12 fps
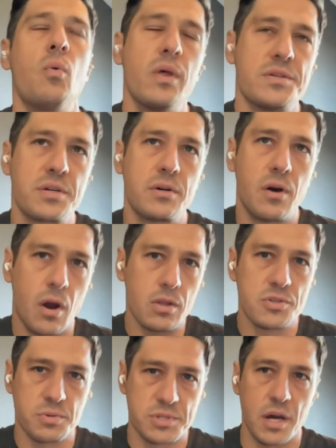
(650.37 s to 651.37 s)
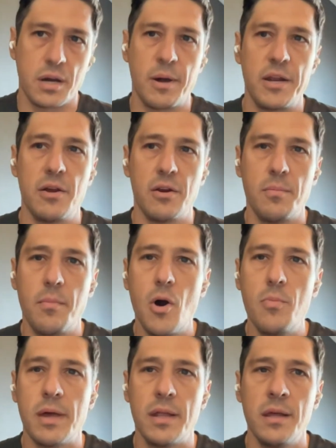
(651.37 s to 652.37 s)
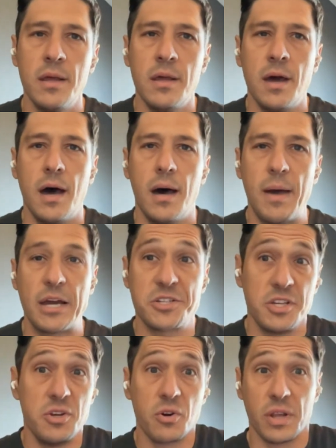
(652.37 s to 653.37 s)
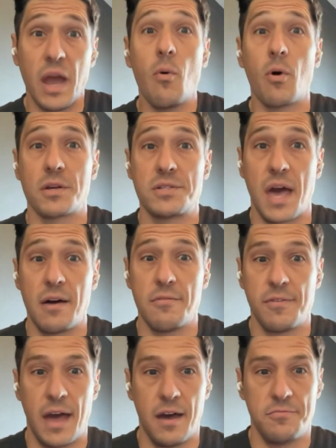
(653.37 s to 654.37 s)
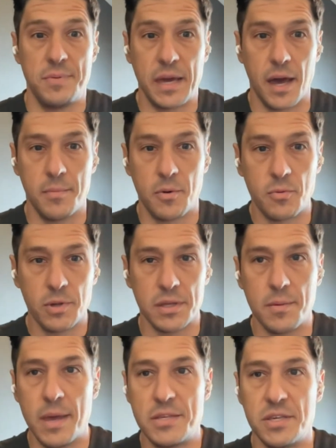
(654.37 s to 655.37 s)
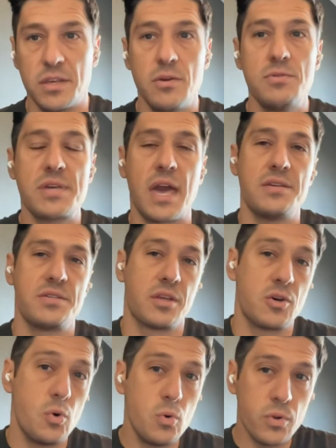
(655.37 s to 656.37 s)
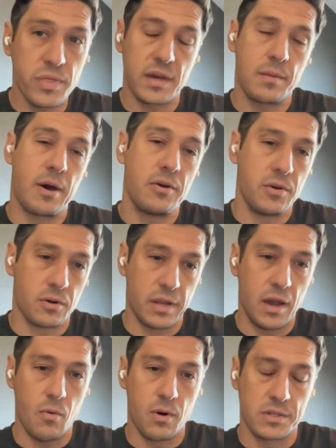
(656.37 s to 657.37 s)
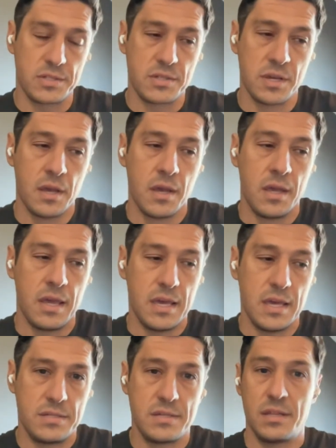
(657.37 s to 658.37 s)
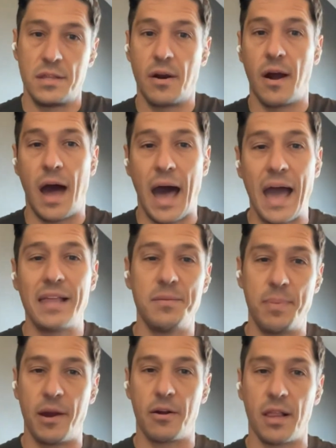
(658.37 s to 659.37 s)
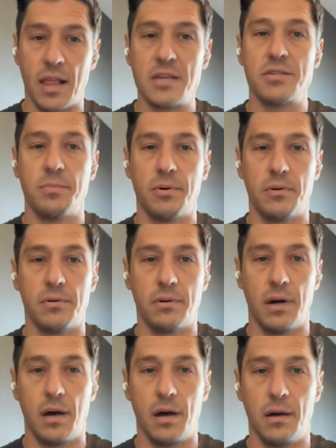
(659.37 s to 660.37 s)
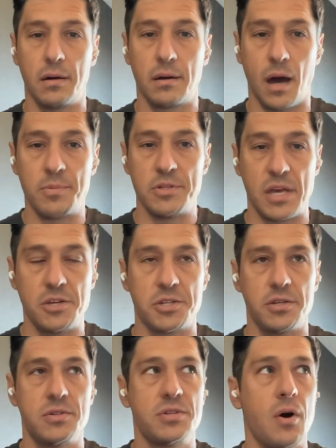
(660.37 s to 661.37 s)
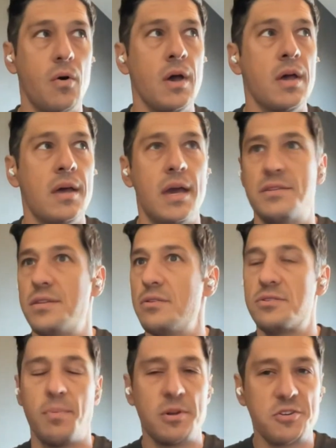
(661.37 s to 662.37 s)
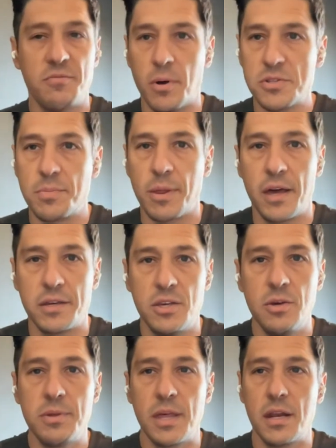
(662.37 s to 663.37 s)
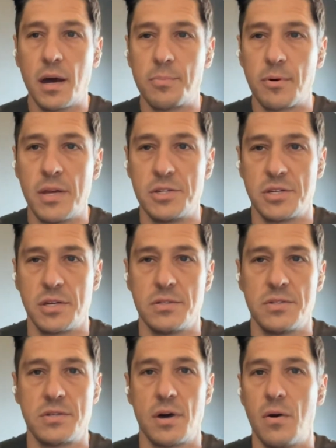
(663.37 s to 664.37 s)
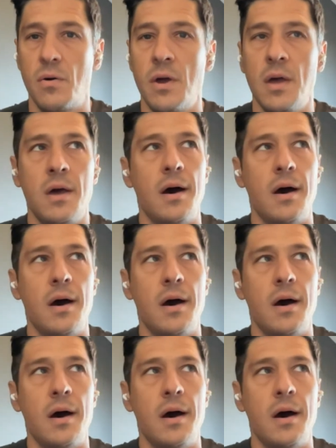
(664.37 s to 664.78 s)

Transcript: Well, as Carlos will talk about here in a moment, actually neural networks have become a really amazing use case. And the cool thing about neural networks is they're highly parallelizable computation. So it is a bunch of multiply accumulate operations. So